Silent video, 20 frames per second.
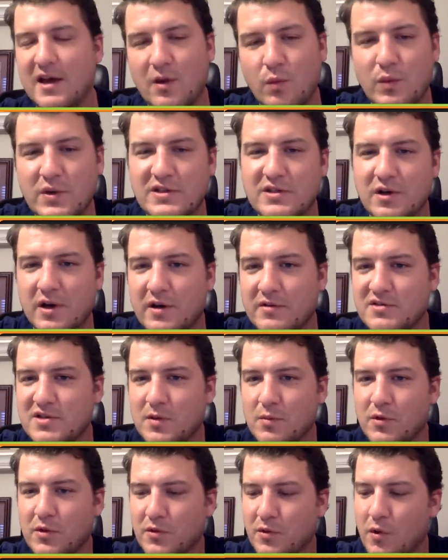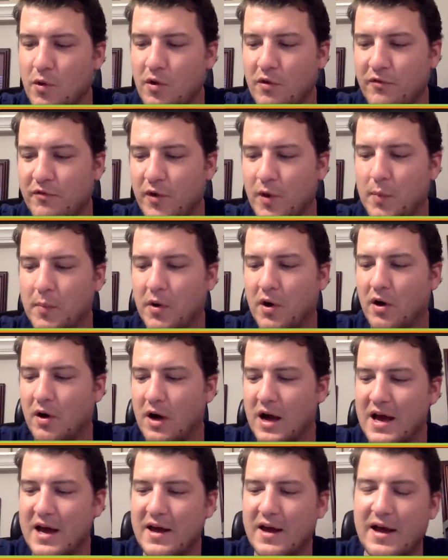we still have someone throwing a football,
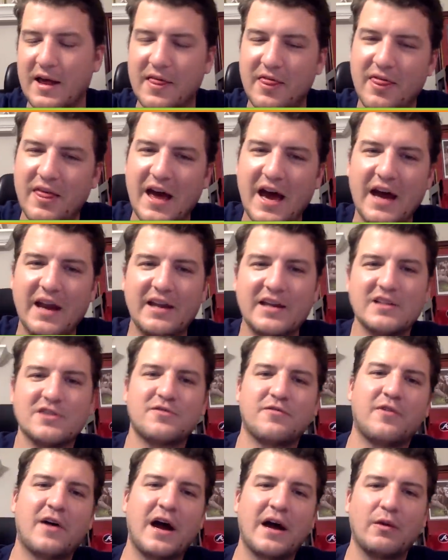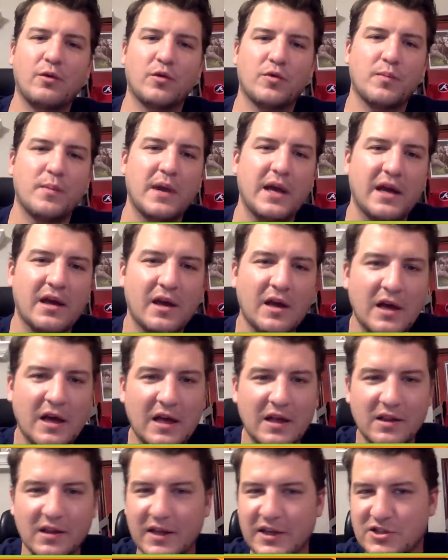and that is fine with me.
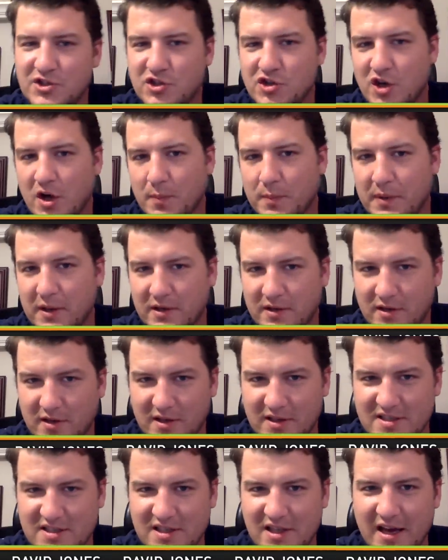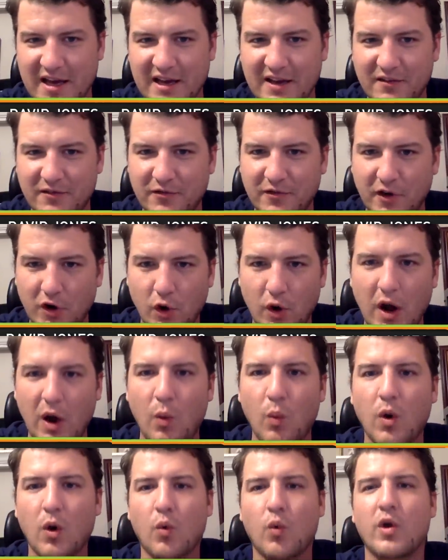Let's jump into this slate and figure out
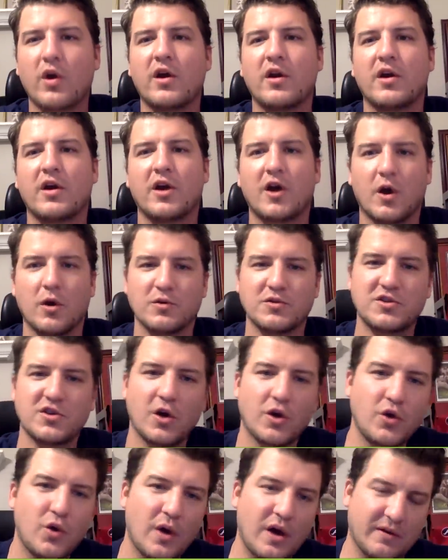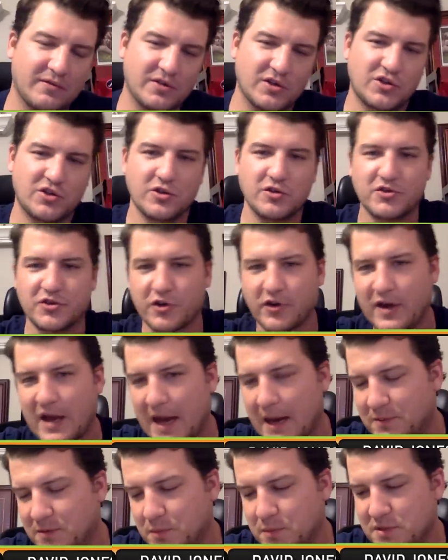where we're going to go. So you have to choose your
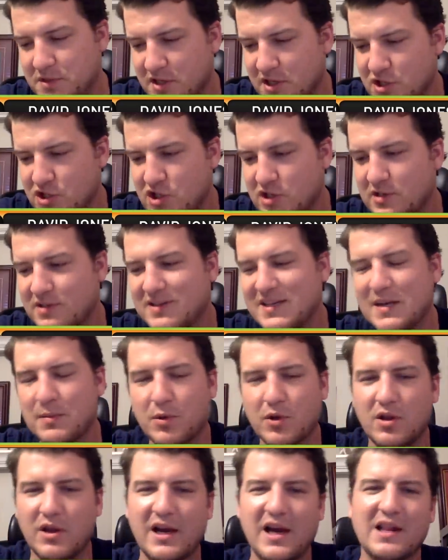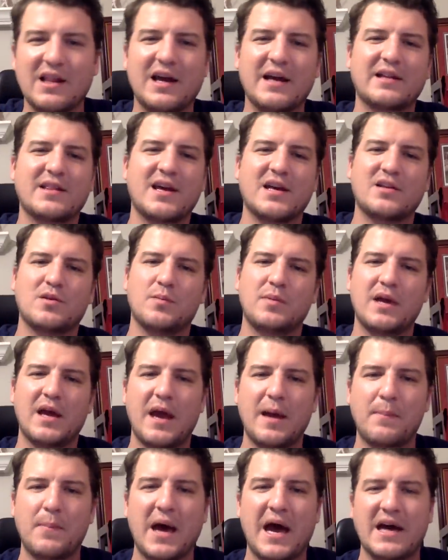captain position. Typically, I like that to be a
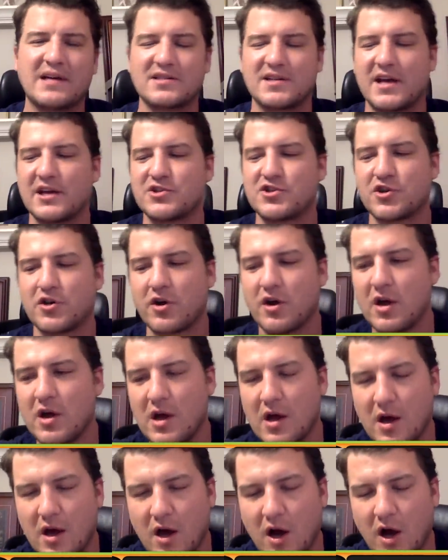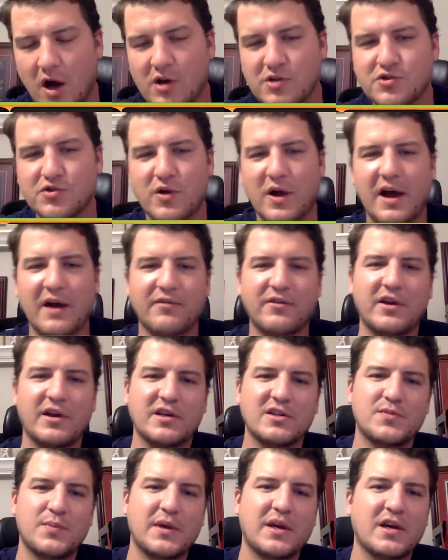pass catcher on
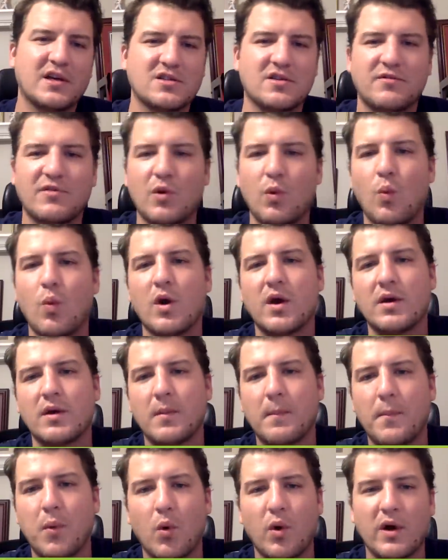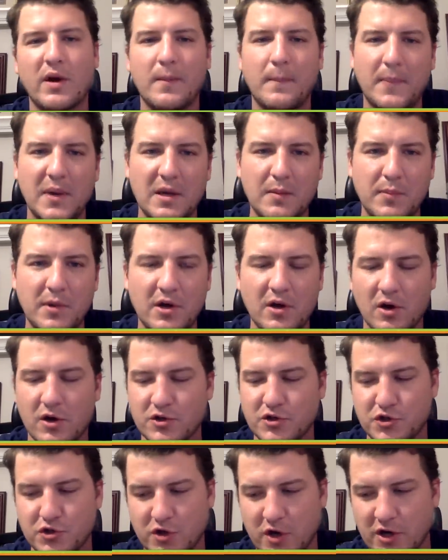DraftKings because of the one point PPR
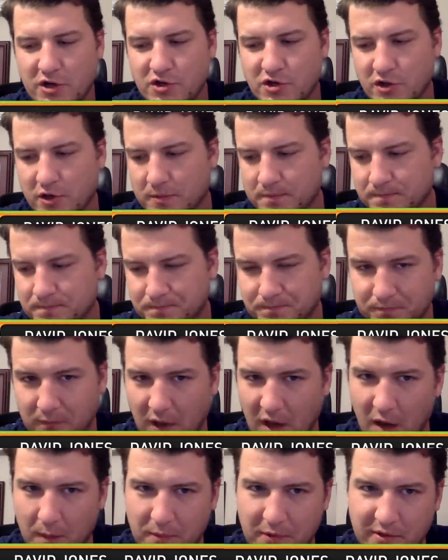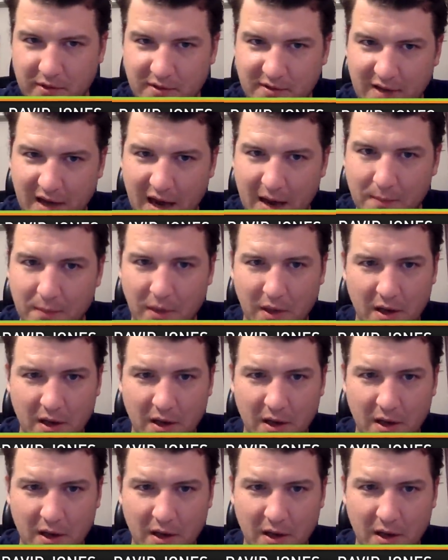structure. Up at the top,